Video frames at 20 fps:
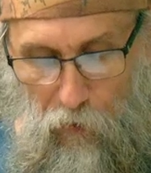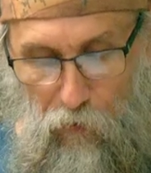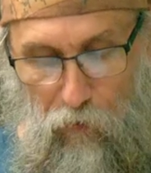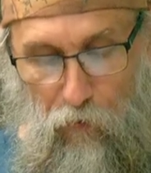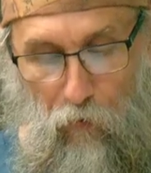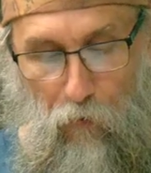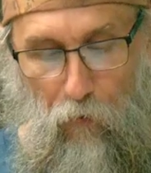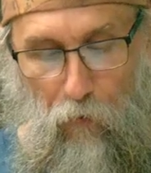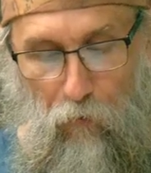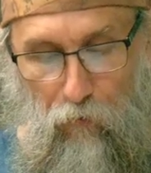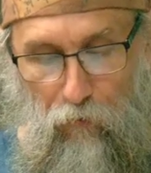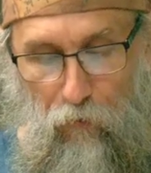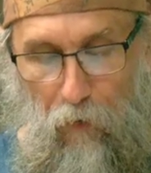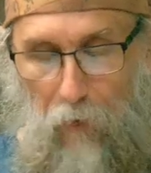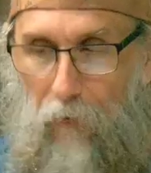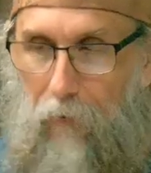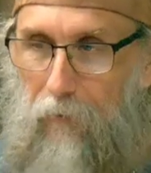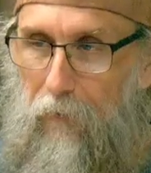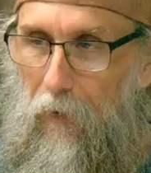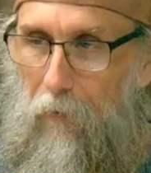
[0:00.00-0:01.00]
do you
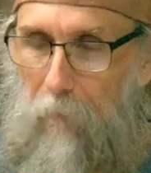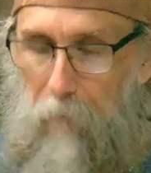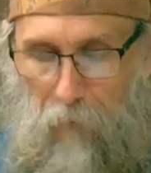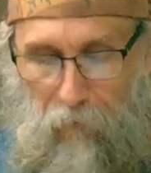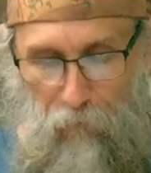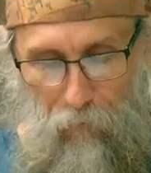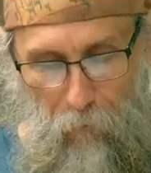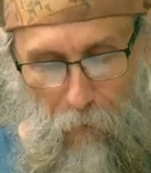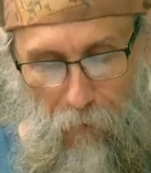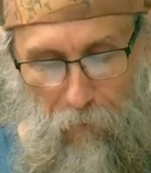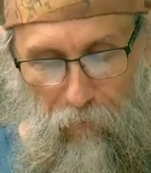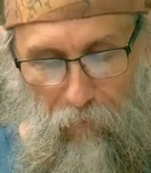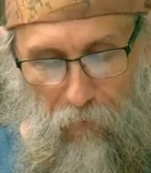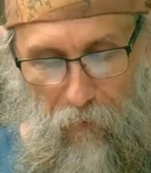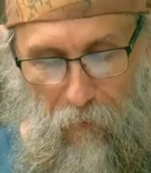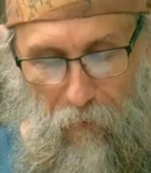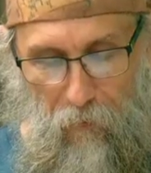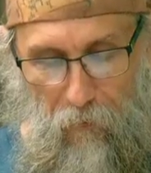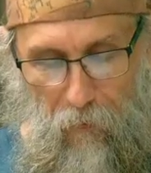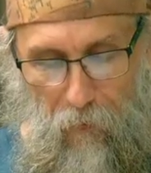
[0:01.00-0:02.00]
share in their miseries?
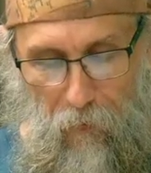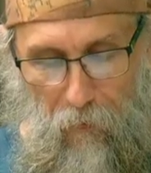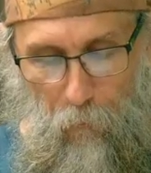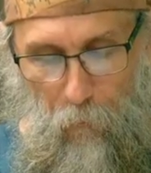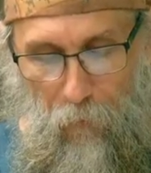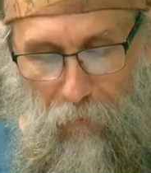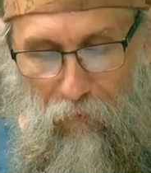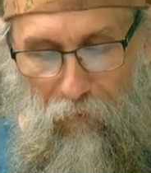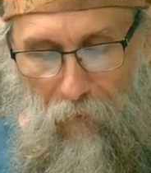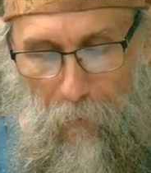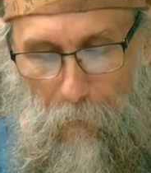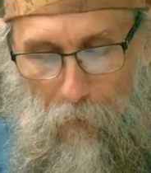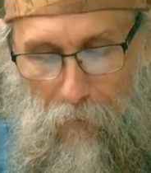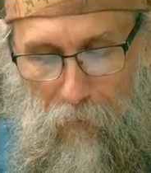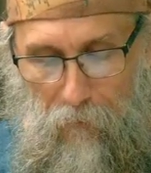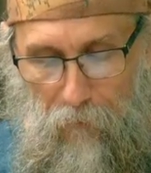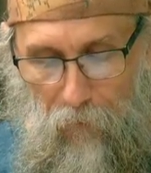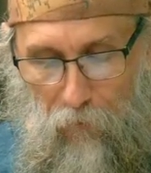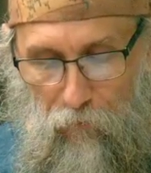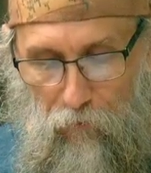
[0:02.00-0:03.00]
When someone
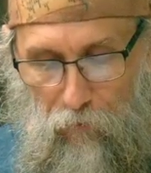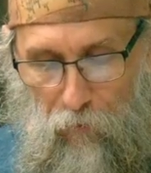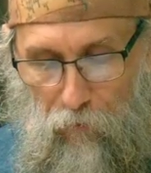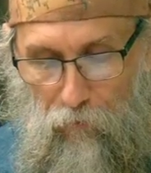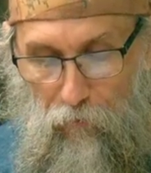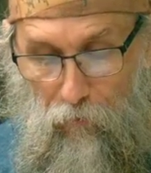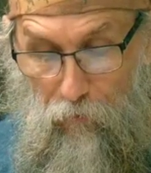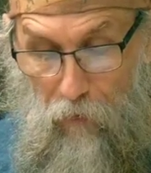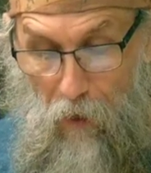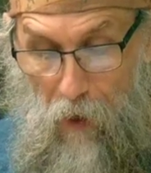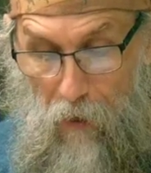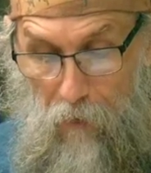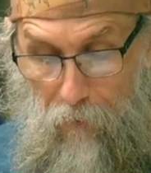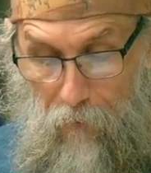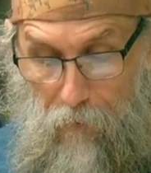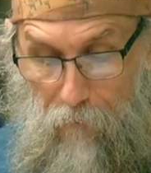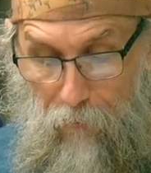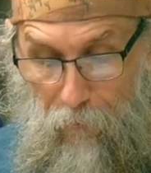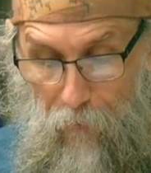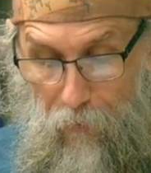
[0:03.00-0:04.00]
in your church is
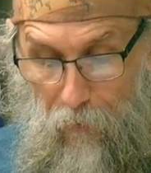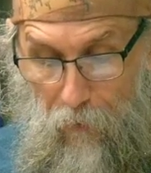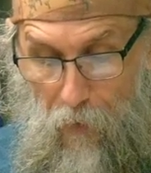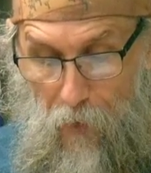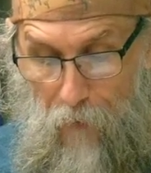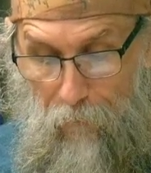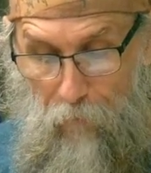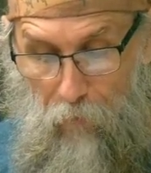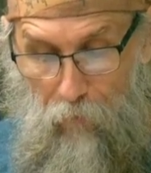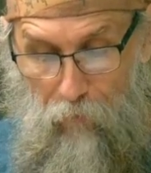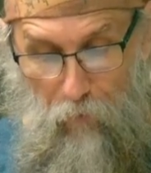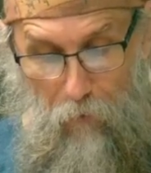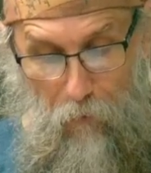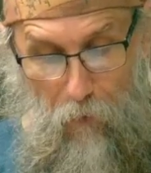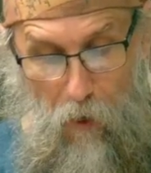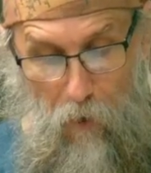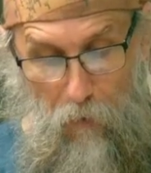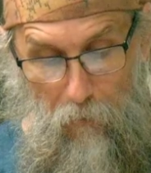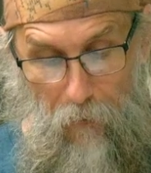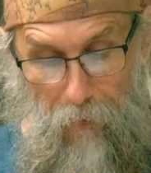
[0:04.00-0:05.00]
honored for their efforts
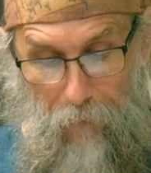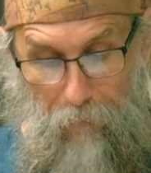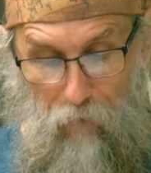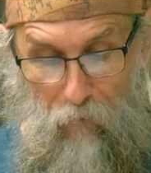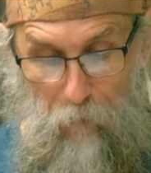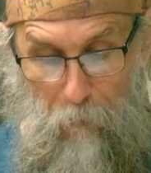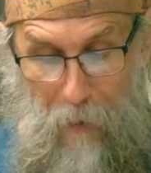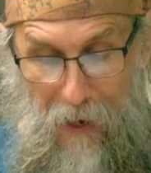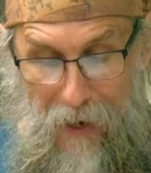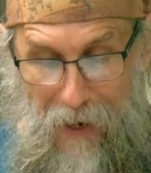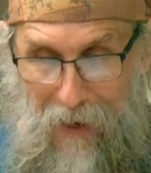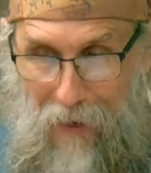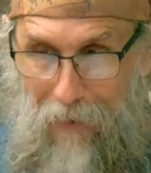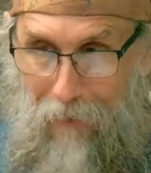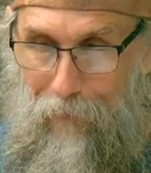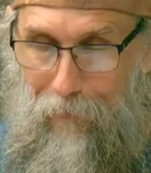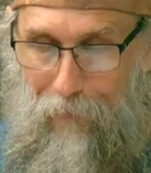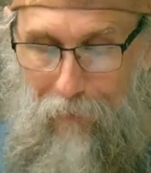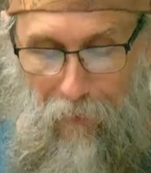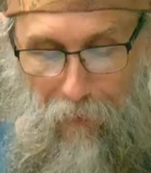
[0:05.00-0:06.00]
along life's
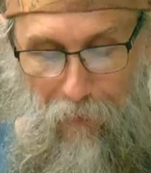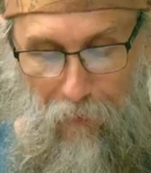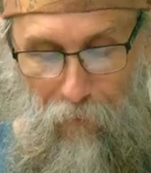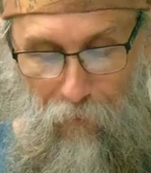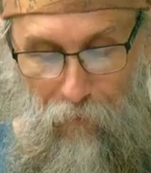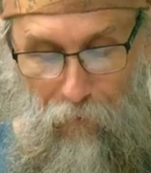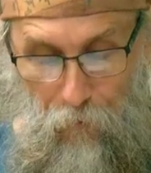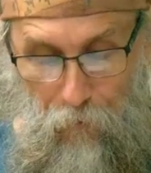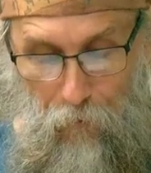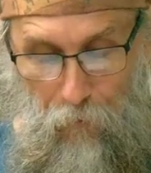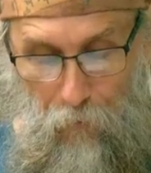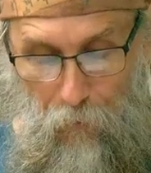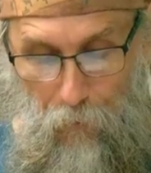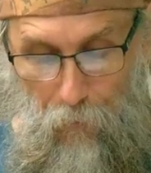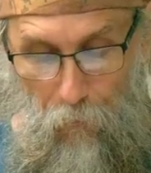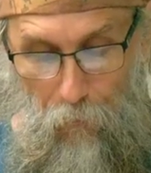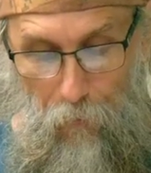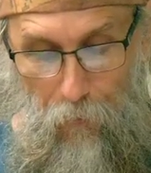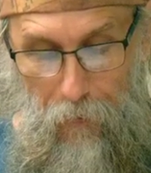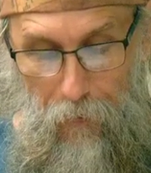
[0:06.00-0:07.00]
path, do you
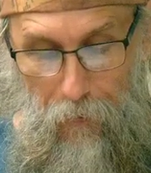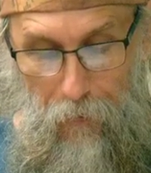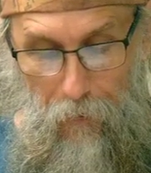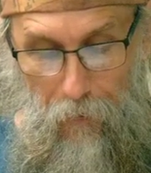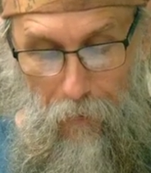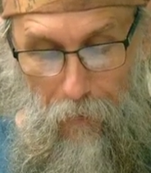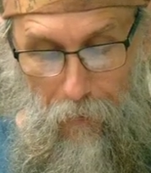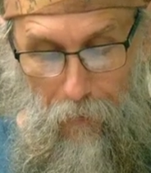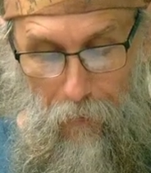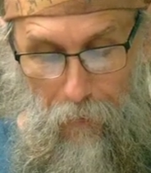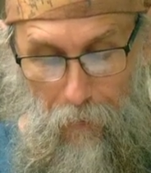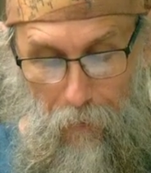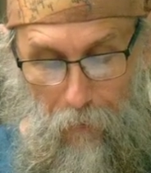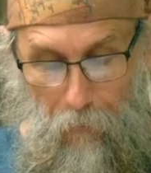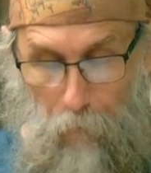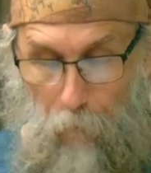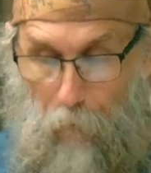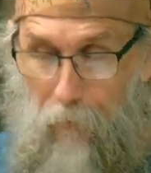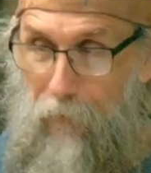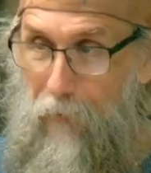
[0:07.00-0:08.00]
glory
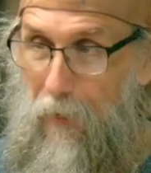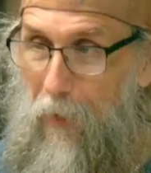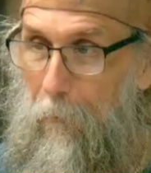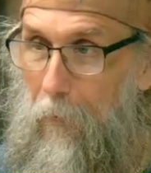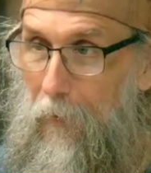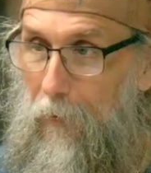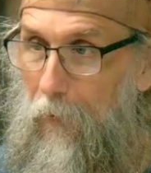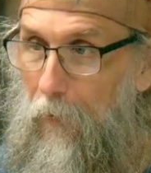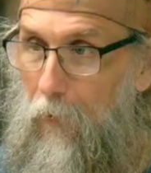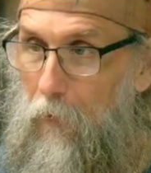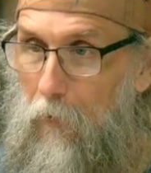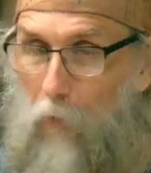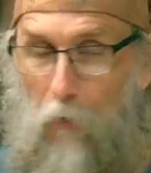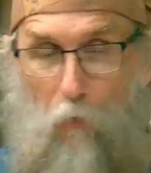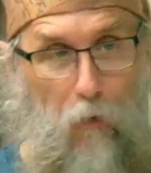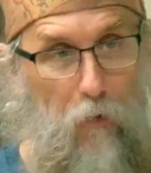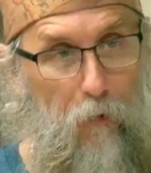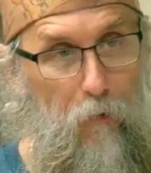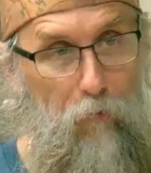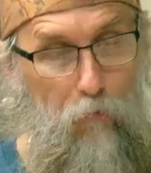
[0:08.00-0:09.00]
with them and their
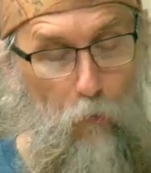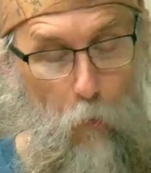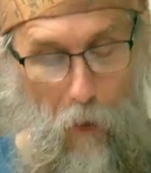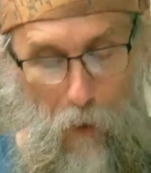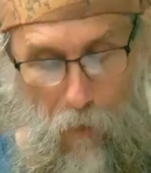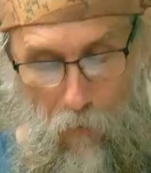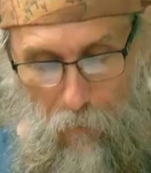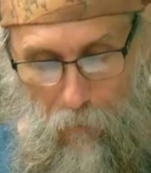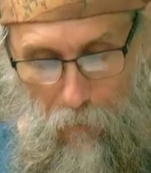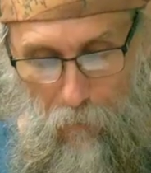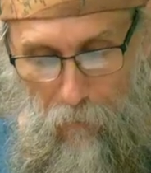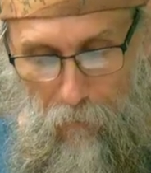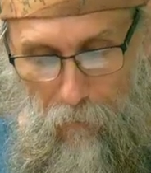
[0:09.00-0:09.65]
glory as well?